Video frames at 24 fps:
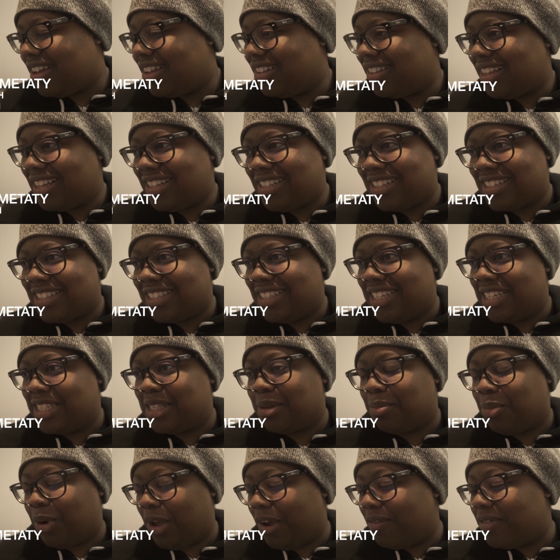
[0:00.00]
They just
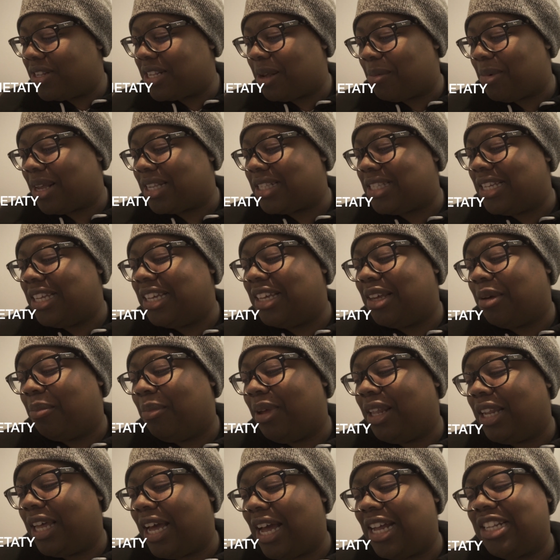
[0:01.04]
every time I see
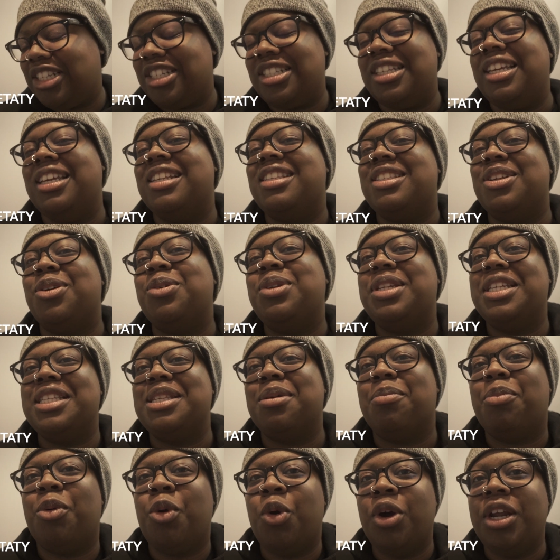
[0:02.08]
Camilla, I just get so
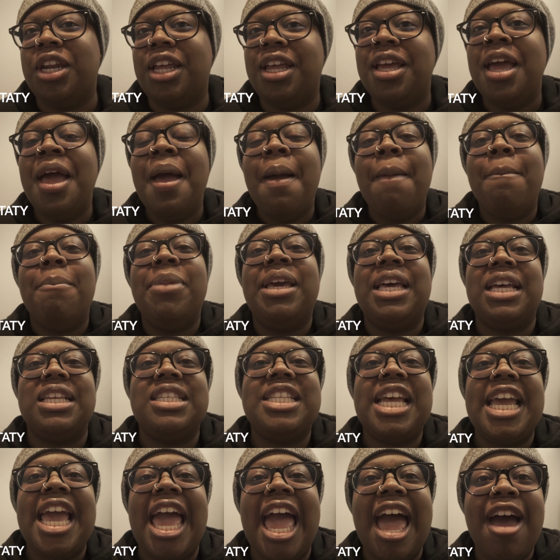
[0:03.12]
disappointed because
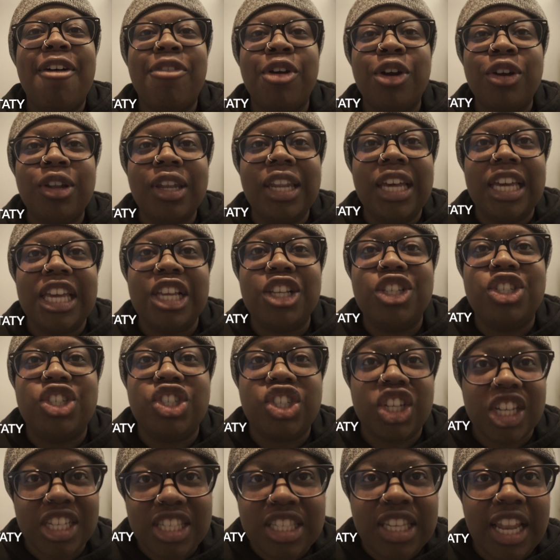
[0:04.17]
they have her looking
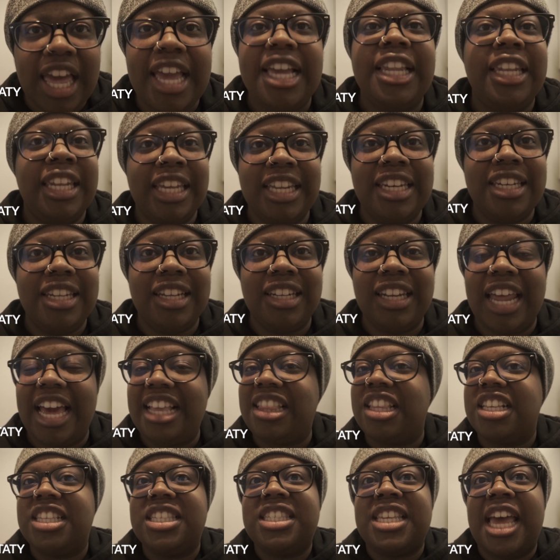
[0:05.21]
just like Linda, like
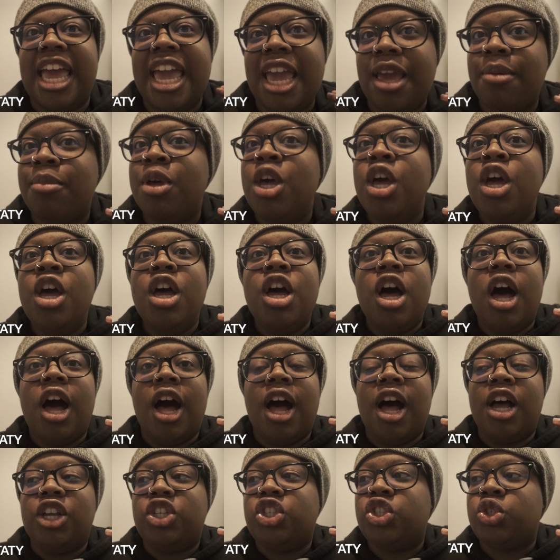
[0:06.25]
the same
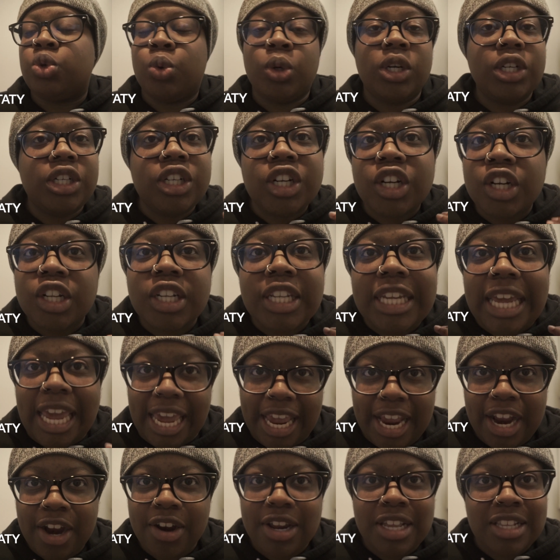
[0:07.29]
short curly
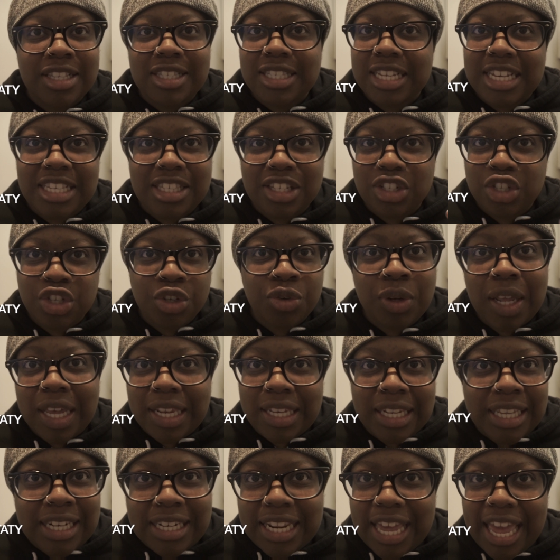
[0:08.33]
hair in season 2 that
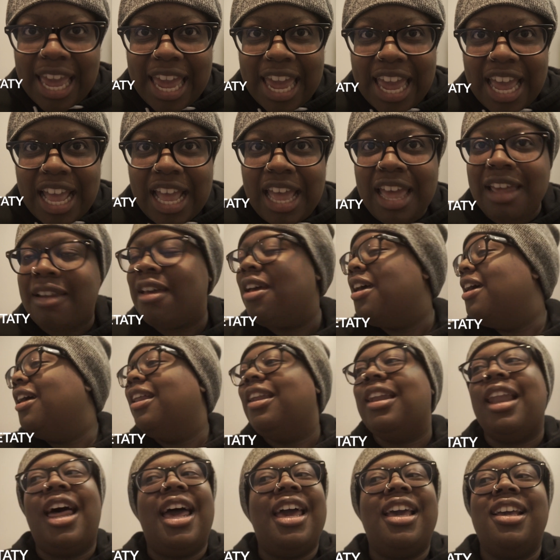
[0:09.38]
Linda had.
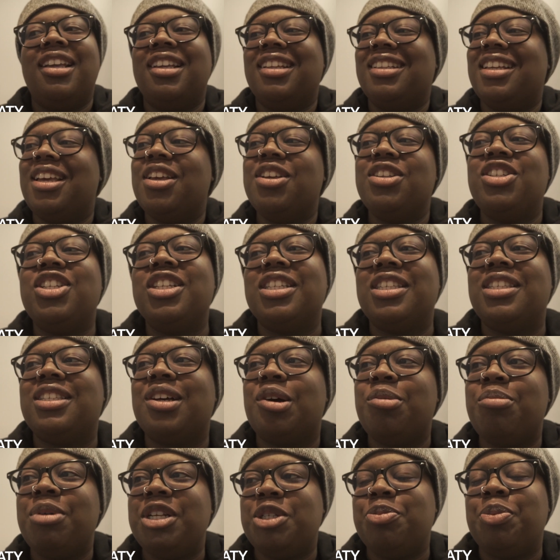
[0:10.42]
Like, it's just
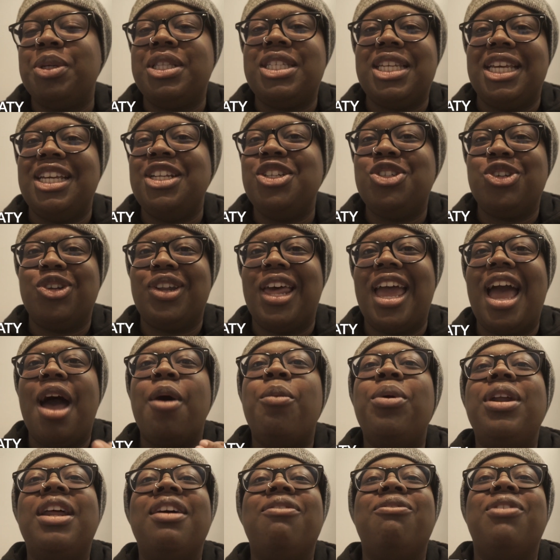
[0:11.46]
so much potential. Like, I
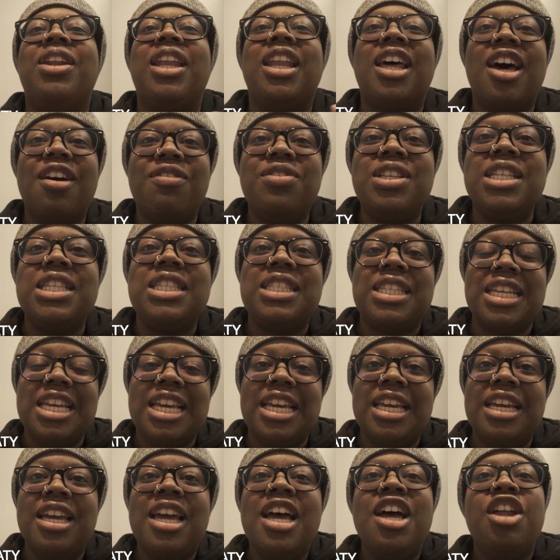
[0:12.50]
would have loved to
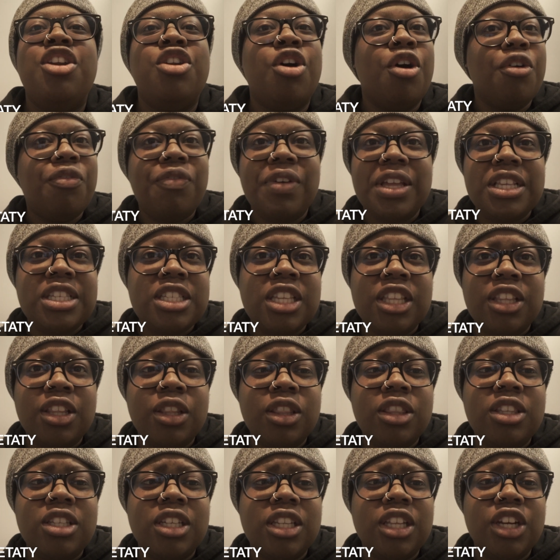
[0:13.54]
see, no offense
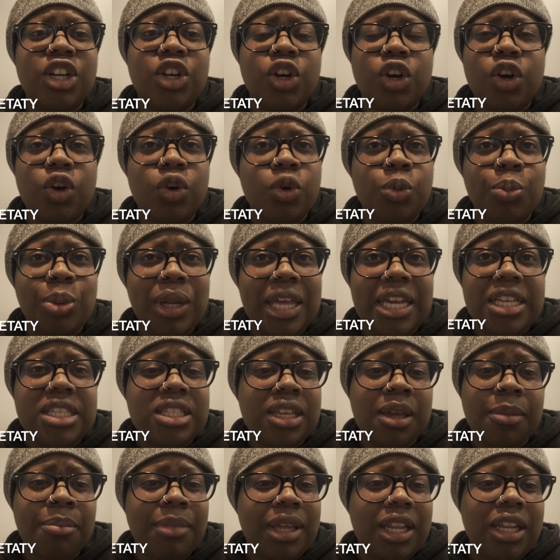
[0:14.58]
to the girl who plays
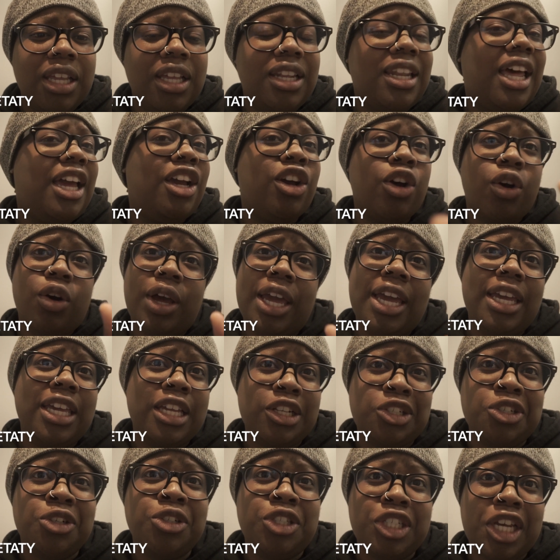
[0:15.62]
Camilla, like, go ahead,
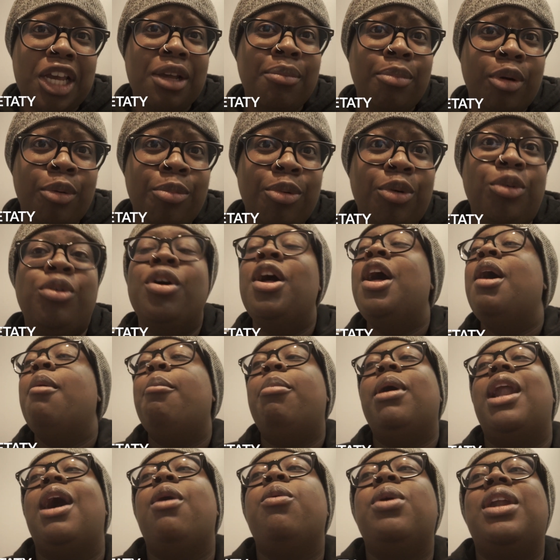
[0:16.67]
get your check, boo-boo,
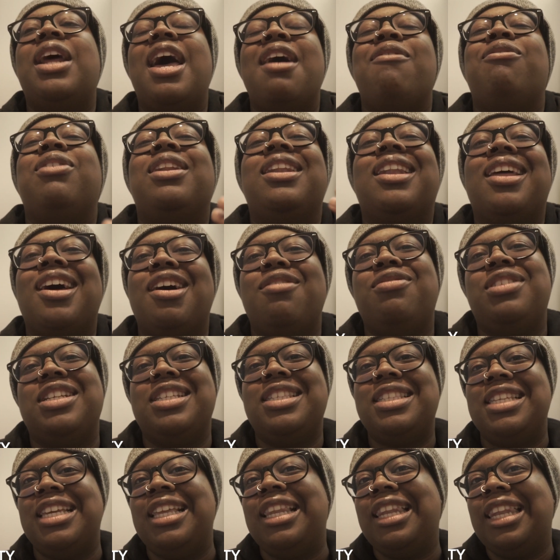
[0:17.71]
but I would have loved to
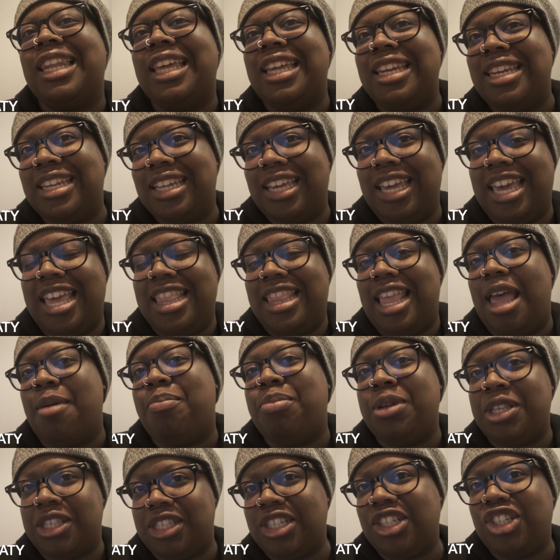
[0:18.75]
see Linda in that
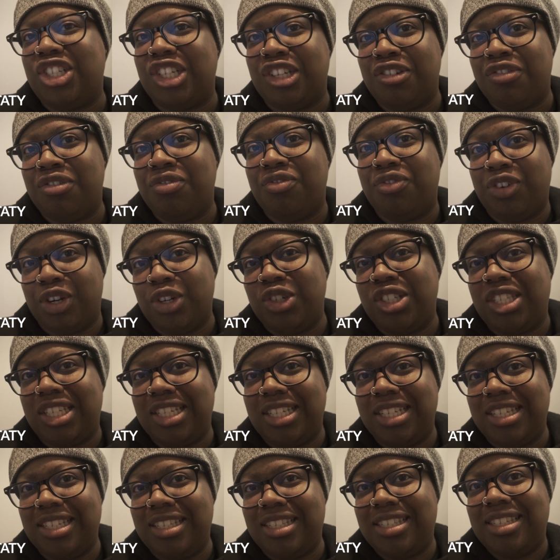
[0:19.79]
position
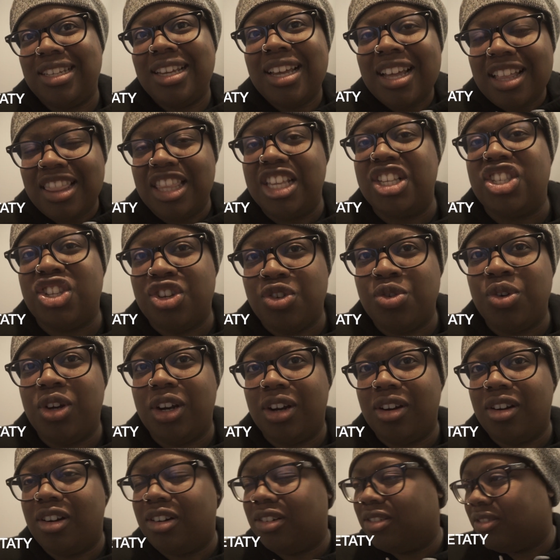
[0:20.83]
versus this new
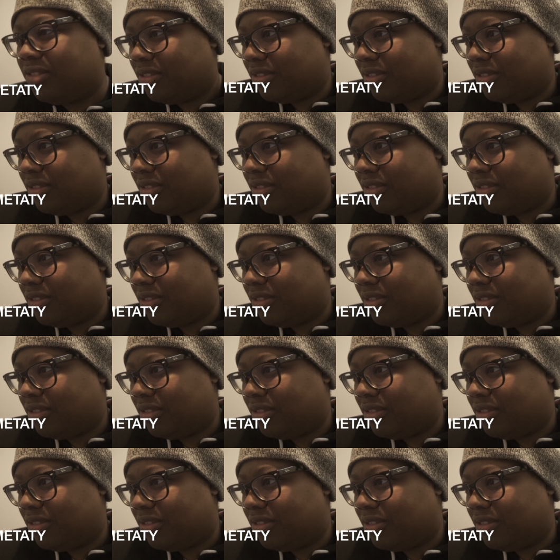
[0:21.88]
girl.